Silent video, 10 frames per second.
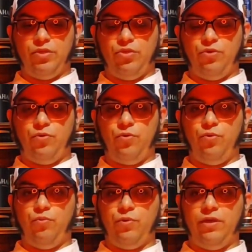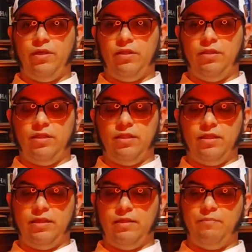you
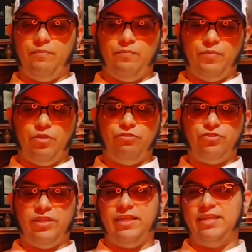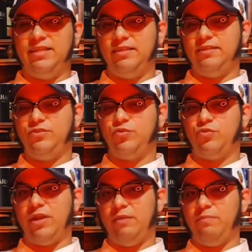will usually
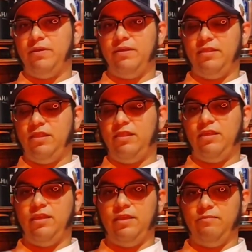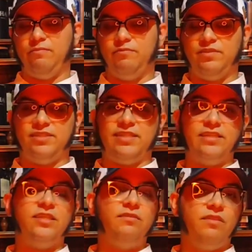scrape the
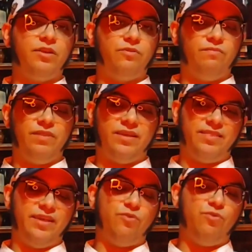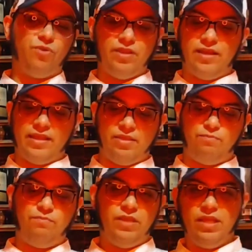center, the core. You
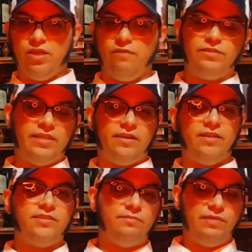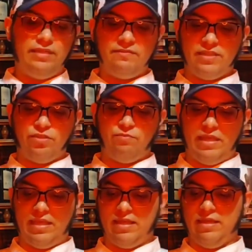obviously cut some leaves and you
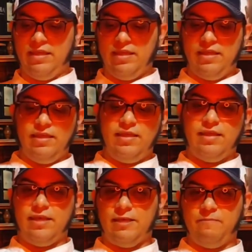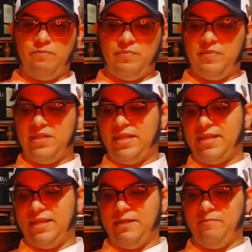make like
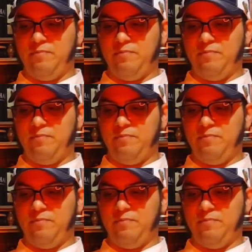a